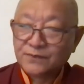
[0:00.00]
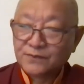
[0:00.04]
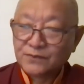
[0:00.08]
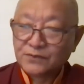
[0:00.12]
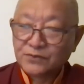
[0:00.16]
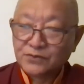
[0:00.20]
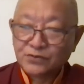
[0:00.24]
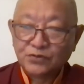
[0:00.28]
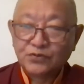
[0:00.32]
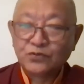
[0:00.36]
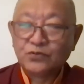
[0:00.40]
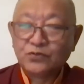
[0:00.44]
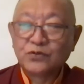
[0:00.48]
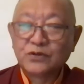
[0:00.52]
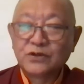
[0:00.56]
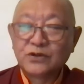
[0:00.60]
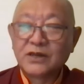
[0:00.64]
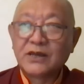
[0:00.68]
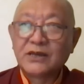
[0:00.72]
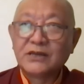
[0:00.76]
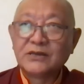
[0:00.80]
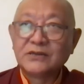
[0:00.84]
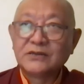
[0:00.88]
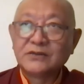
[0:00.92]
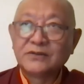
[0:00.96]
true
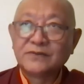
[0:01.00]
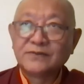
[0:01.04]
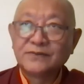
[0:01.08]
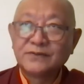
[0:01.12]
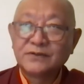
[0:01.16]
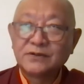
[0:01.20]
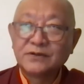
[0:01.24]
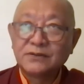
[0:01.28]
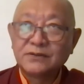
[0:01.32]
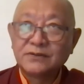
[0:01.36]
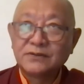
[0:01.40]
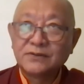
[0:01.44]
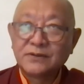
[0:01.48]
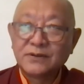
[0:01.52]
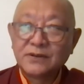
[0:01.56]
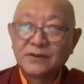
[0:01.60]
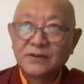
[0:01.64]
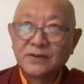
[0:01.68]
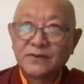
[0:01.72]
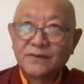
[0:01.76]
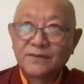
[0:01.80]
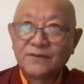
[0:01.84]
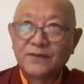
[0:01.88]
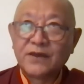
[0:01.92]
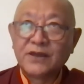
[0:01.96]
kind of
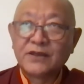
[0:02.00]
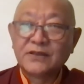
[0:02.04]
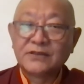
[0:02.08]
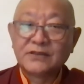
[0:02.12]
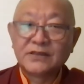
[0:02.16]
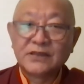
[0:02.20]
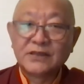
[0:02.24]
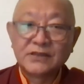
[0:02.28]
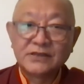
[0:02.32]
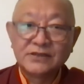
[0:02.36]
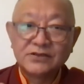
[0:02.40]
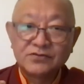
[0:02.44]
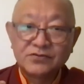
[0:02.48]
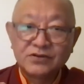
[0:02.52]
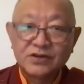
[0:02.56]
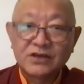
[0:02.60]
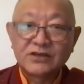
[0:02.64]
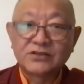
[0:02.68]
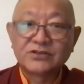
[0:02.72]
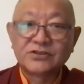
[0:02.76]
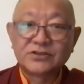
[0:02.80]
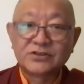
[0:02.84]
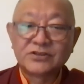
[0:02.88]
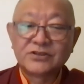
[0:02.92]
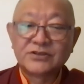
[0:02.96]
faith and
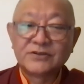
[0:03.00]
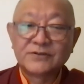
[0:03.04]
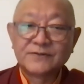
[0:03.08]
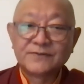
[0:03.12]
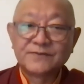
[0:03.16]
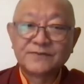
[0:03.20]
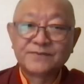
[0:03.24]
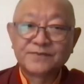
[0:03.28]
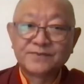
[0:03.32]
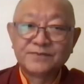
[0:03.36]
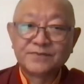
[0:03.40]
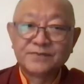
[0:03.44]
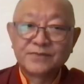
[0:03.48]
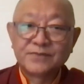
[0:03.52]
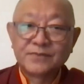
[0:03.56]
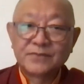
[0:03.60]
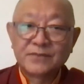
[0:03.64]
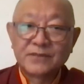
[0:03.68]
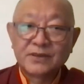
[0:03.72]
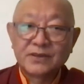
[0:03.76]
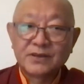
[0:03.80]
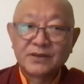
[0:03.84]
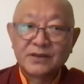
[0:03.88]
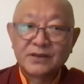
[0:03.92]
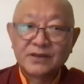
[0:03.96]
trust
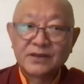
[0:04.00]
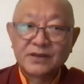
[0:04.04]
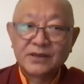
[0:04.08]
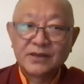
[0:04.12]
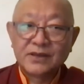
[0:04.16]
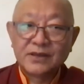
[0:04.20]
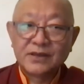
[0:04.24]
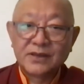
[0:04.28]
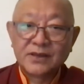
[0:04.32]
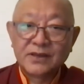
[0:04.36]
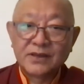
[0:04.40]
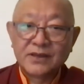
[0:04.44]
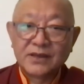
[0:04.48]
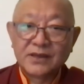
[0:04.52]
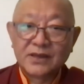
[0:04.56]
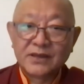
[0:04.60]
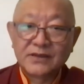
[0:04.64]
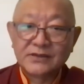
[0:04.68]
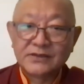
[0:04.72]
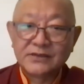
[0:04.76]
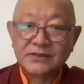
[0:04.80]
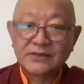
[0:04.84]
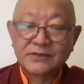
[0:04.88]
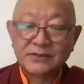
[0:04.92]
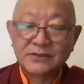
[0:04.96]

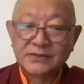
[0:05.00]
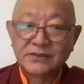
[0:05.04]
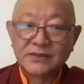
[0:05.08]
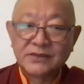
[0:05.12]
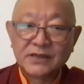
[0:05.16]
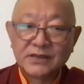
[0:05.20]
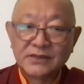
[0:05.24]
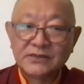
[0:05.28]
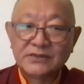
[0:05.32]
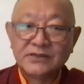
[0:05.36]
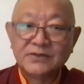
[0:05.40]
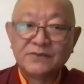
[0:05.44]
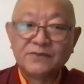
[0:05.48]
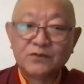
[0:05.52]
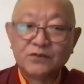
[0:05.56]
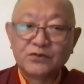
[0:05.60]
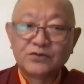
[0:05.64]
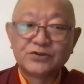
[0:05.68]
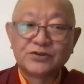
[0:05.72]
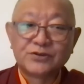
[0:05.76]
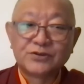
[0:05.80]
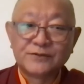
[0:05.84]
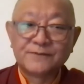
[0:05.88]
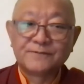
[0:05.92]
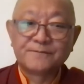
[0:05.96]
and
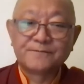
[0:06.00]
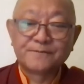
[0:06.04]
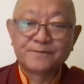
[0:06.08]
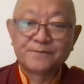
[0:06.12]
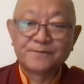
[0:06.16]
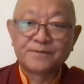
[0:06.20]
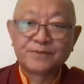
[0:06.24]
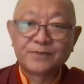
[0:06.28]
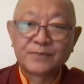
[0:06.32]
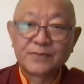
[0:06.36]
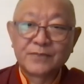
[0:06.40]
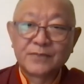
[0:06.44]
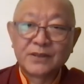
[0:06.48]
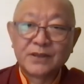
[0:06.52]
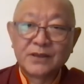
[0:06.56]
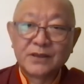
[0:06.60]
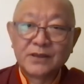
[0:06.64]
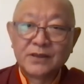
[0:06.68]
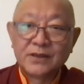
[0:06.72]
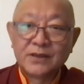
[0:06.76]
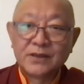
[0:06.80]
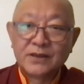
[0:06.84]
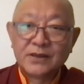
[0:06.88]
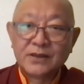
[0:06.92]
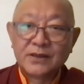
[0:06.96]
devotion.
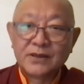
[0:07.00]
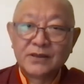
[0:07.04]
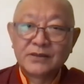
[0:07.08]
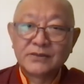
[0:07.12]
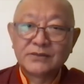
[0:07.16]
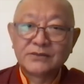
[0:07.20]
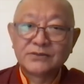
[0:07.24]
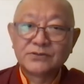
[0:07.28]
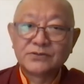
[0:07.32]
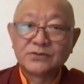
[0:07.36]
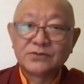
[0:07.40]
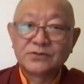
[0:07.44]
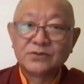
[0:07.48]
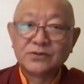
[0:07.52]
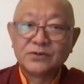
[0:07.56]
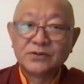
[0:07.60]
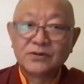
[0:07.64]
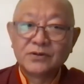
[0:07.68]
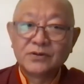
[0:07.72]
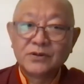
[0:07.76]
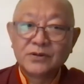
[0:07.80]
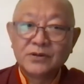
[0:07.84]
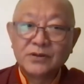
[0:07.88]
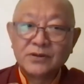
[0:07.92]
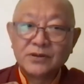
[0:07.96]
So
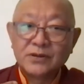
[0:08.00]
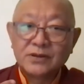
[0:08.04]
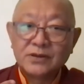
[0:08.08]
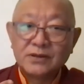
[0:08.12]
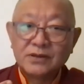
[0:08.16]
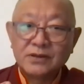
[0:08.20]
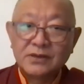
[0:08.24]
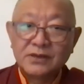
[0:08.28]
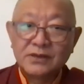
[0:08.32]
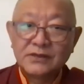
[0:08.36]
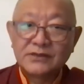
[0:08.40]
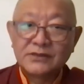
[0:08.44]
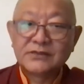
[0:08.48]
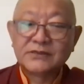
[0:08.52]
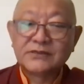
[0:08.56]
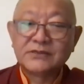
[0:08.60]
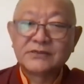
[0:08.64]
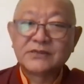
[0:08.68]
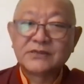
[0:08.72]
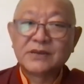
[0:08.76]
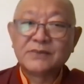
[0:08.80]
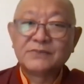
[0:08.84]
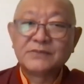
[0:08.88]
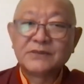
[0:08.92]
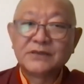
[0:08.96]
it is
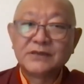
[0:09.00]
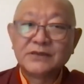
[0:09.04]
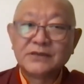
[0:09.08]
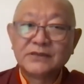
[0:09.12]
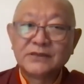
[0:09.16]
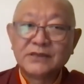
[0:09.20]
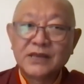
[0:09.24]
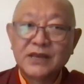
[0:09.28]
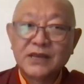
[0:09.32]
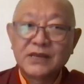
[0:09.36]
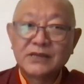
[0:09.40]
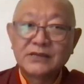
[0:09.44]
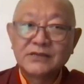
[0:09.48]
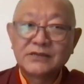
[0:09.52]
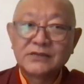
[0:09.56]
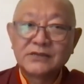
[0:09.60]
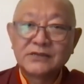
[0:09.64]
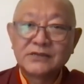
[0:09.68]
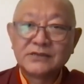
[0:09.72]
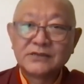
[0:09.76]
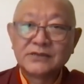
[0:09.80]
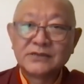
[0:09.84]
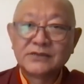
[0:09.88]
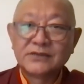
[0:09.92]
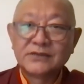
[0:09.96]
something that,
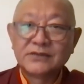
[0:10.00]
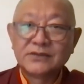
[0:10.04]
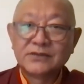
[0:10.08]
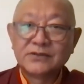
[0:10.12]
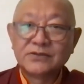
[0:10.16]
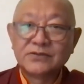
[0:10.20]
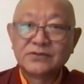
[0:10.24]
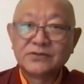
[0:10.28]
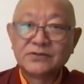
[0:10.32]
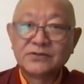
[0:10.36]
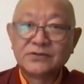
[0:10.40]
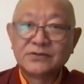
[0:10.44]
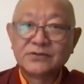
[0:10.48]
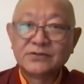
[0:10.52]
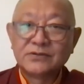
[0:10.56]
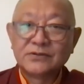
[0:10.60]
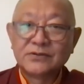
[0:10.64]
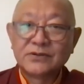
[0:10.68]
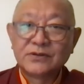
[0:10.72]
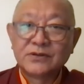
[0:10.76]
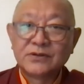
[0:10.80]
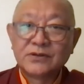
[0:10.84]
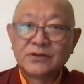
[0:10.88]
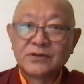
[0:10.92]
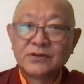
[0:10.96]

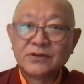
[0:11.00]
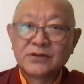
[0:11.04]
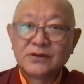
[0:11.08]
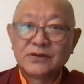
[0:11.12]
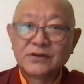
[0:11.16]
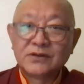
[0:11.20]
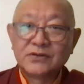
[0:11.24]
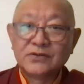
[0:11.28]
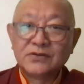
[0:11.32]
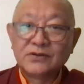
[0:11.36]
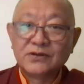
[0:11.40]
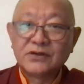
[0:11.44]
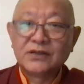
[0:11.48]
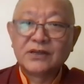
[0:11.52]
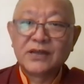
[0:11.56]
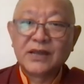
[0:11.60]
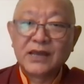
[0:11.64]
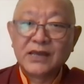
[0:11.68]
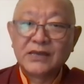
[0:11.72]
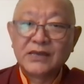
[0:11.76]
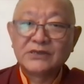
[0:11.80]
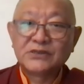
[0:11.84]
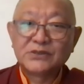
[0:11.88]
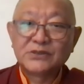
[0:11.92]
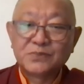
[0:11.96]
you can
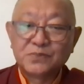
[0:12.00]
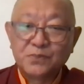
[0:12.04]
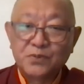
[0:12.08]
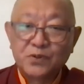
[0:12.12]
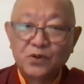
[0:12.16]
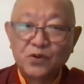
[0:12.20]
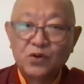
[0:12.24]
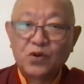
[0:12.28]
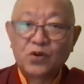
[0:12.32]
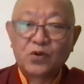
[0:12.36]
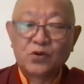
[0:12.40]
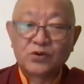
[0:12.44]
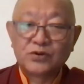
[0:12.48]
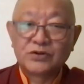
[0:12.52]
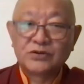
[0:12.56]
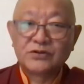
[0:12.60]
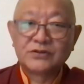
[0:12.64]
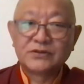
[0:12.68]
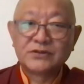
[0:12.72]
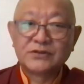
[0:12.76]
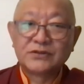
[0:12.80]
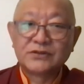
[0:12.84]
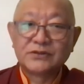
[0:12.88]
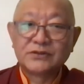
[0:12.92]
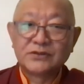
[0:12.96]
explore,
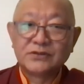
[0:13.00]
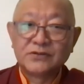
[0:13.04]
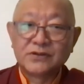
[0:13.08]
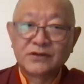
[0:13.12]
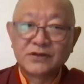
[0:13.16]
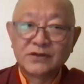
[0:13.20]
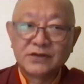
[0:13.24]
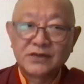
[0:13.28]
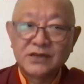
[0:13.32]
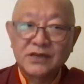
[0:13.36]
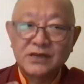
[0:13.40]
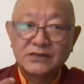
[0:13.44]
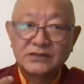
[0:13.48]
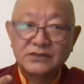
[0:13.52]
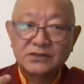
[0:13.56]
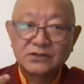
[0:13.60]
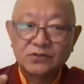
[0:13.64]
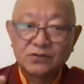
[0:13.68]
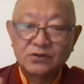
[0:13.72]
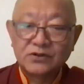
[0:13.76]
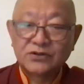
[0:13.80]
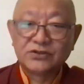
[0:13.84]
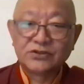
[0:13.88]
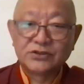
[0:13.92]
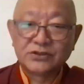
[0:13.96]
you can ask
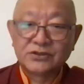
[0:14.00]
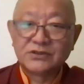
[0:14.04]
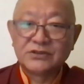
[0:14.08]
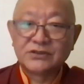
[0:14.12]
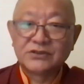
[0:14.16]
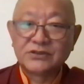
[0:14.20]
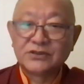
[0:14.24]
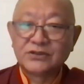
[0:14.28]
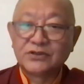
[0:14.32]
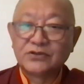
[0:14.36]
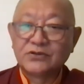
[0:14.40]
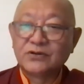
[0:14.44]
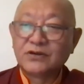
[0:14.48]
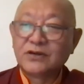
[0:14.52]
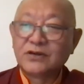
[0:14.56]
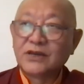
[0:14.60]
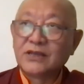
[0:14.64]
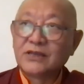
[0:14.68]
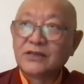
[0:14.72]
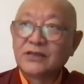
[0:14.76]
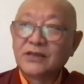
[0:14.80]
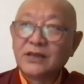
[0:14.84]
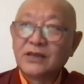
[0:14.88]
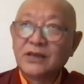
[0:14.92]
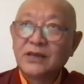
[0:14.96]
questions, you
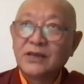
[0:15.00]
can,